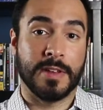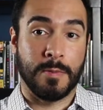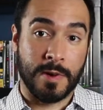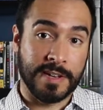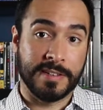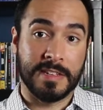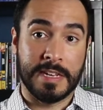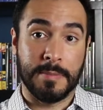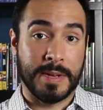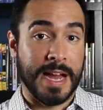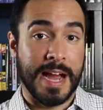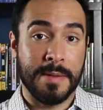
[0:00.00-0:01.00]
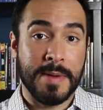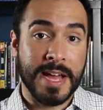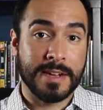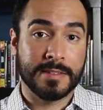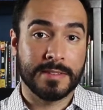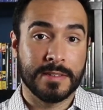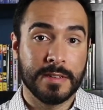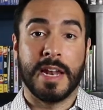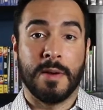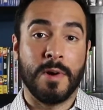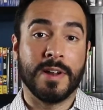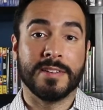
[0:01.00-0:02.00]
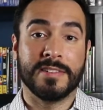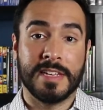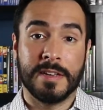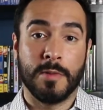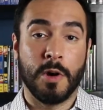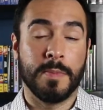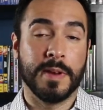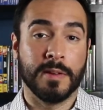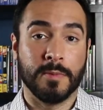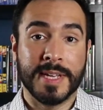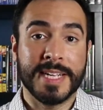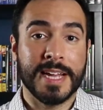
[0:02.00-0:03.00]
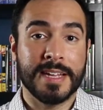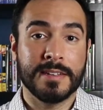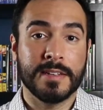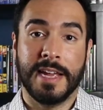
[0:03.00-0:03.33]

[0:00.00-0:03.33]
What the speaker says: I want to see them in IMAX, and I want to see them opening weekend,